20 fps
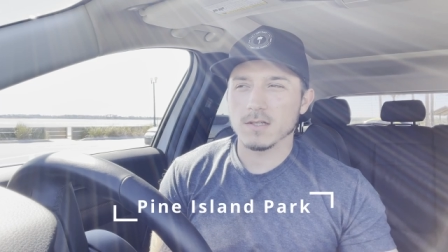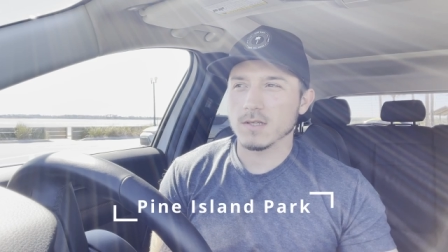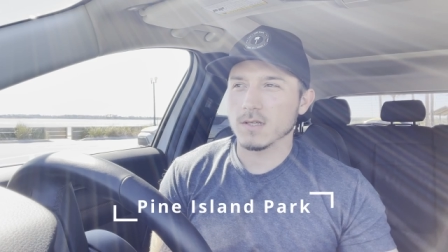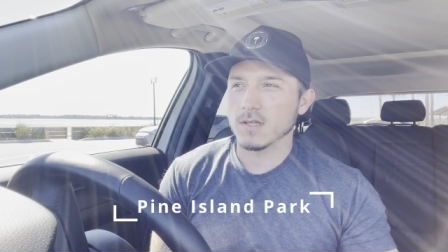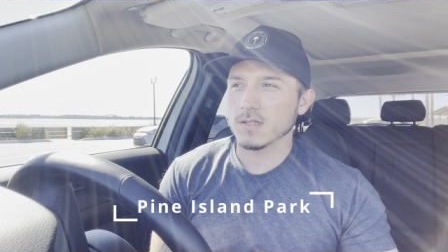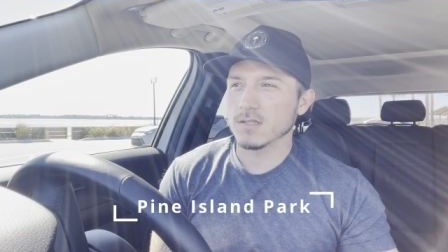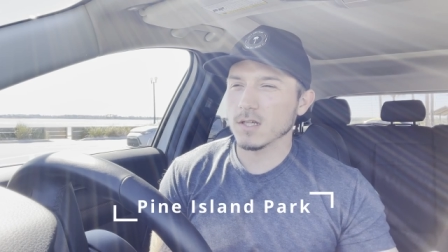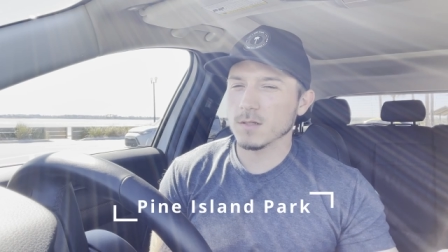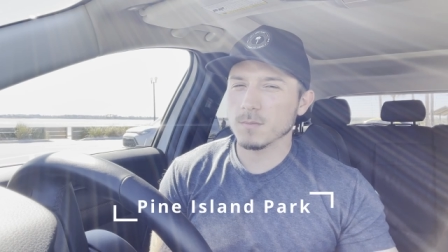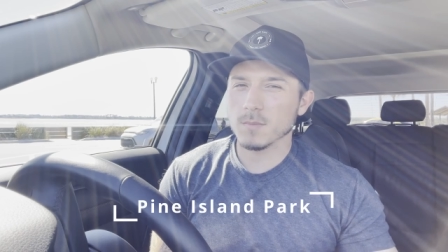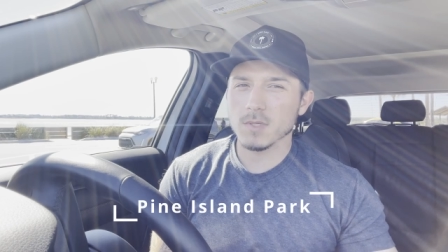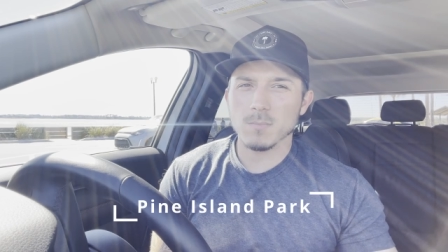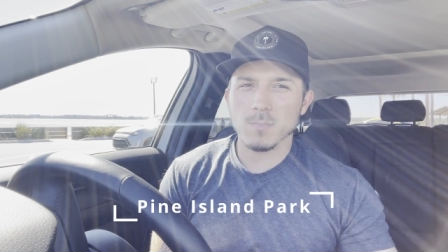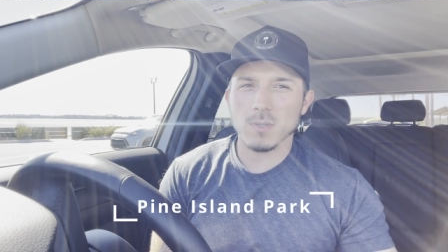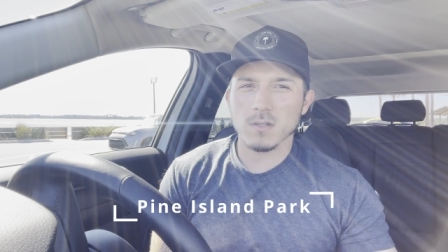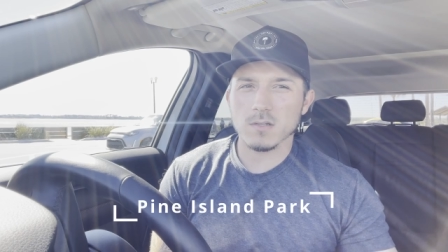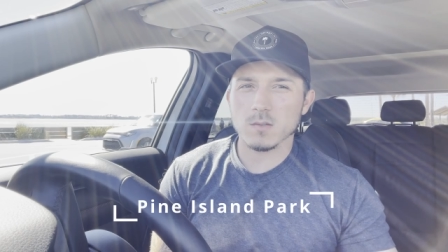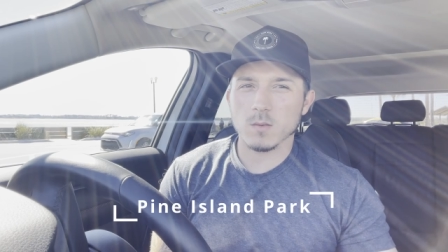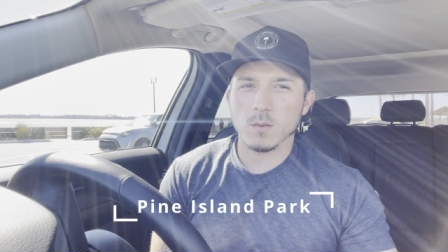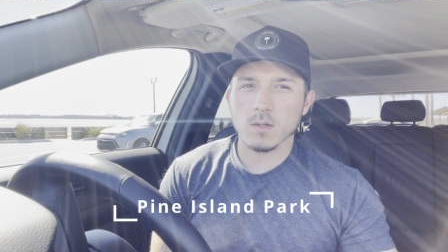It took me
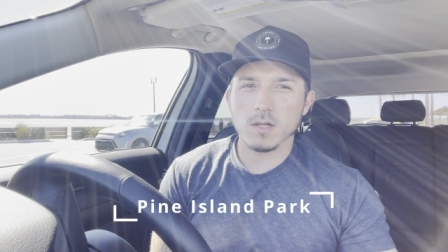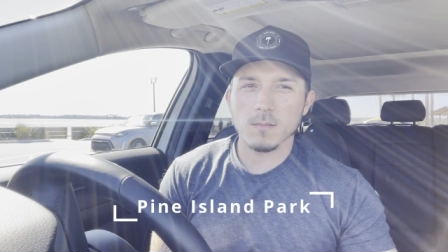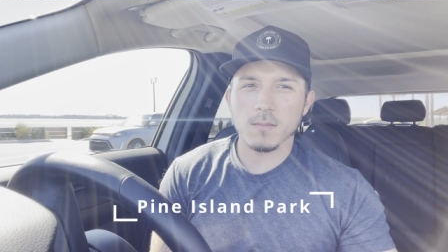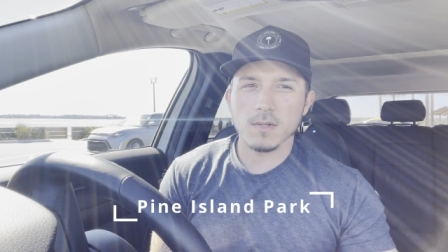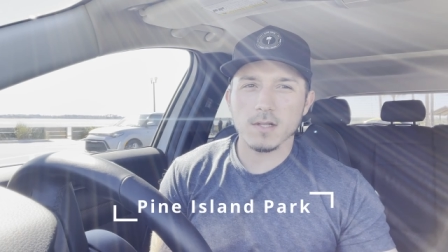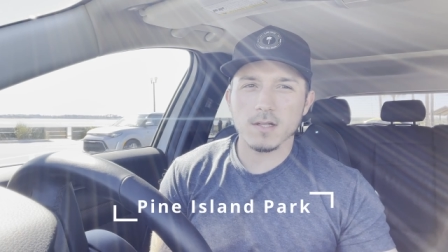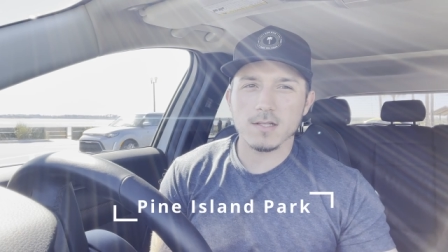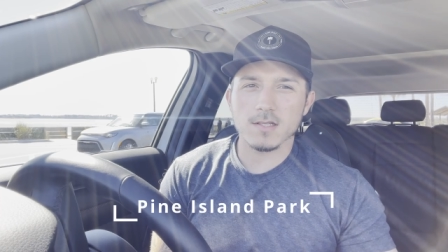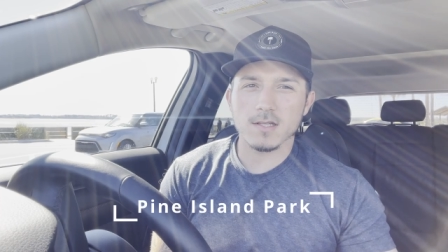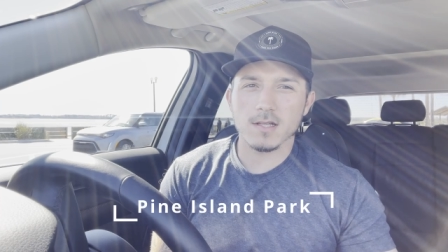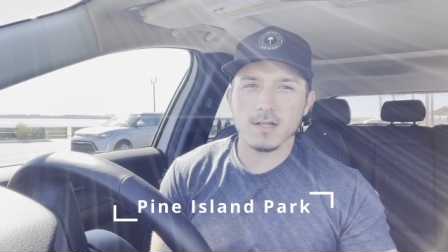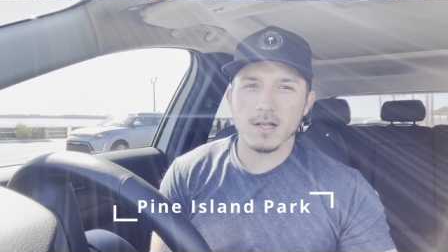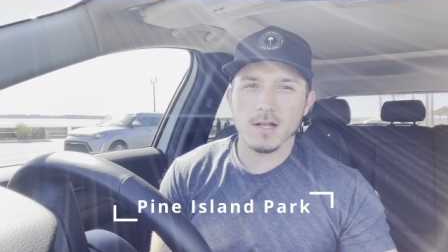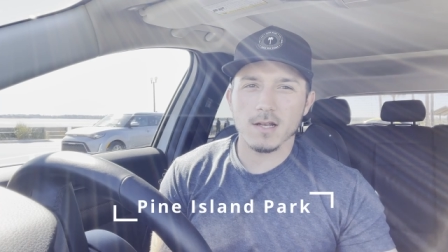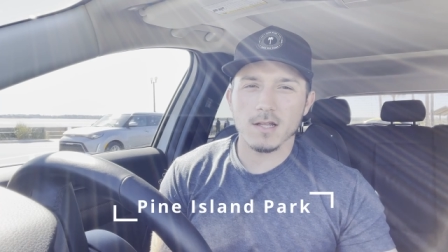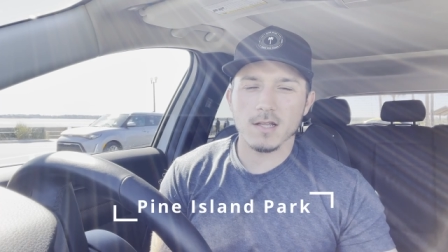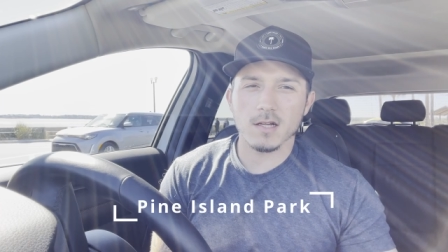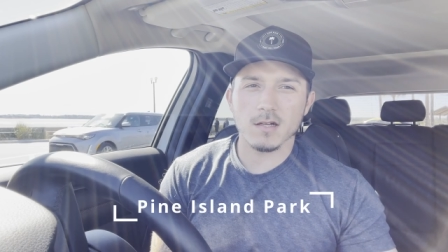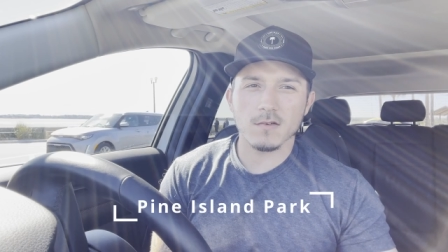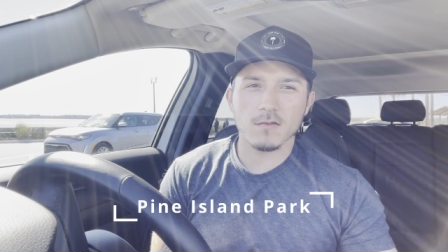about 20 minutes to
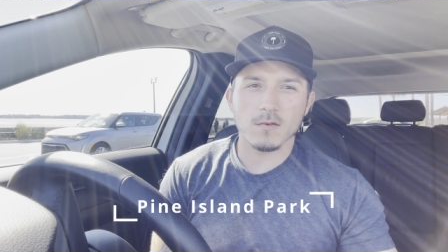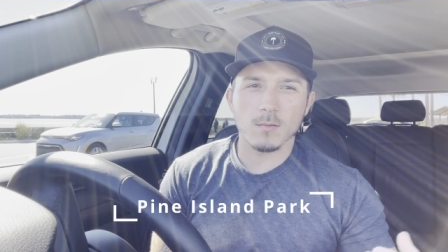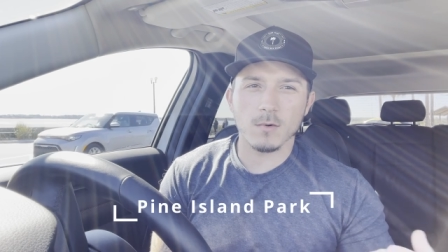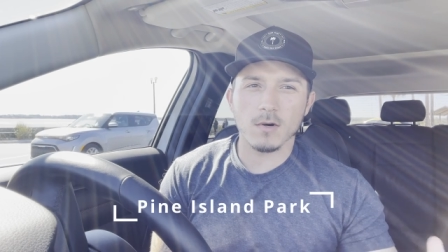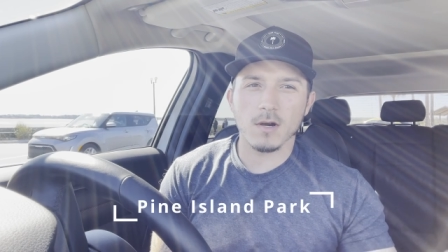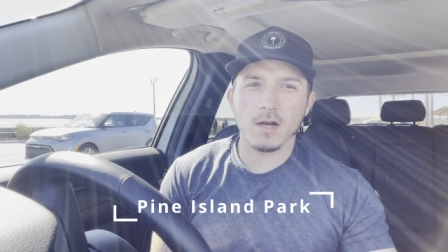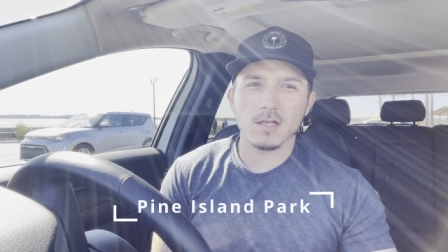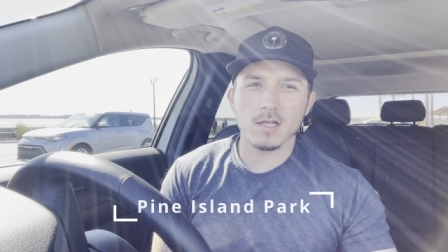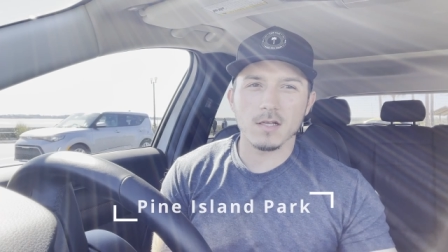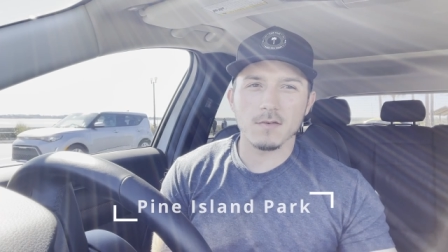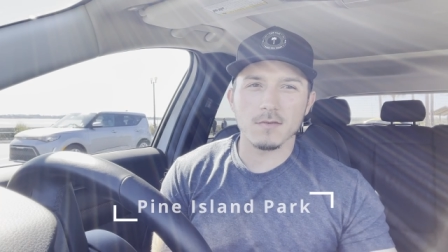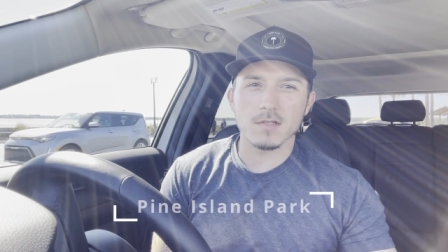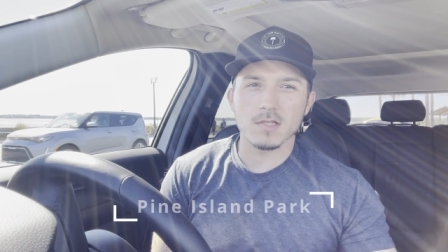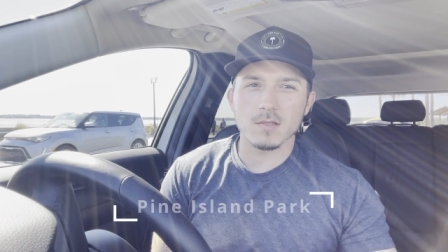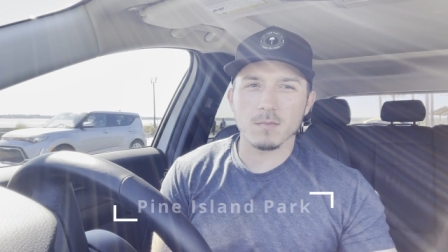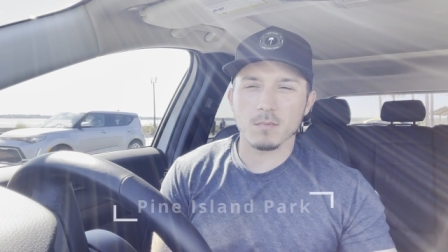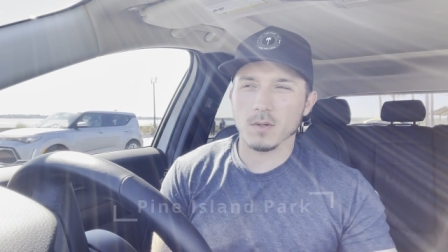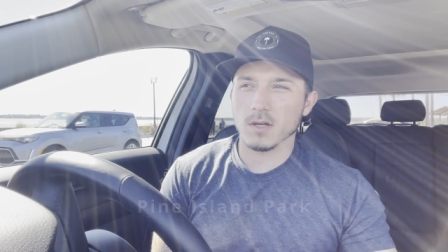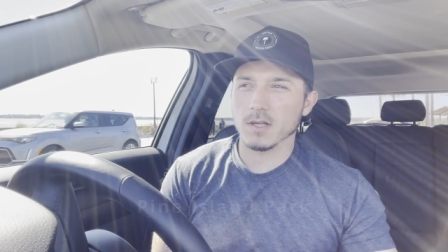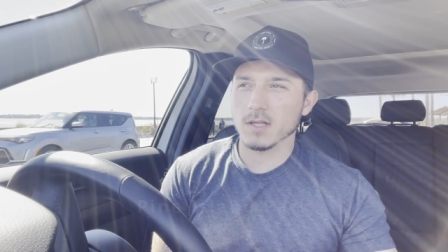get here from where I live in
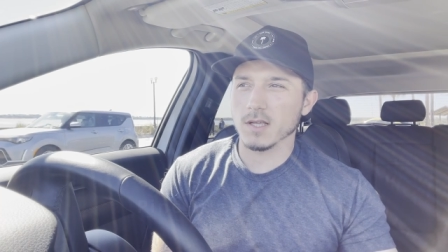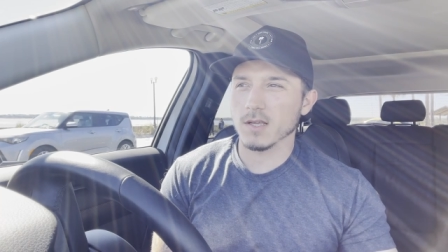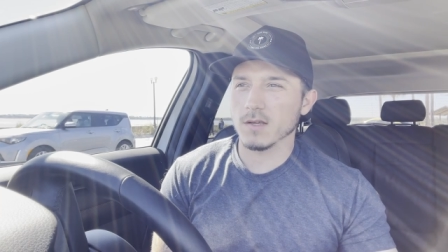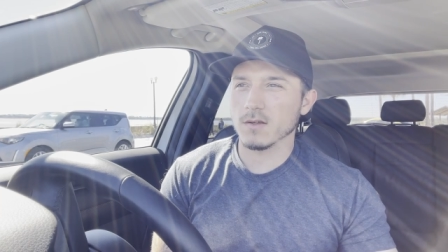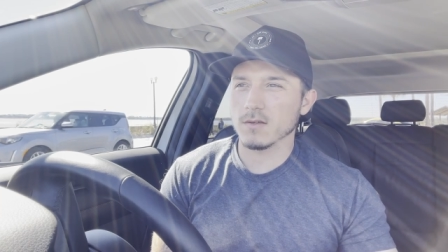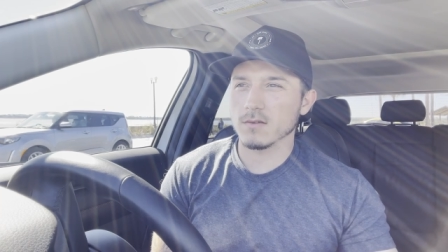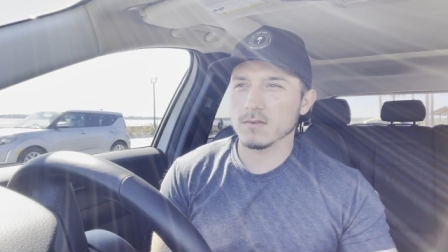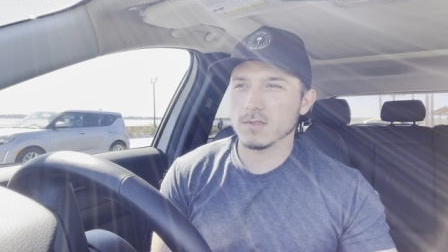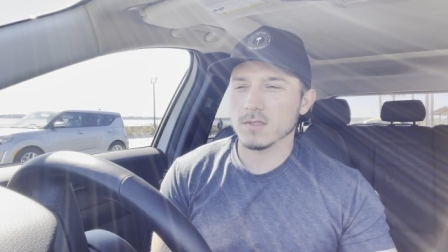Spring Hill,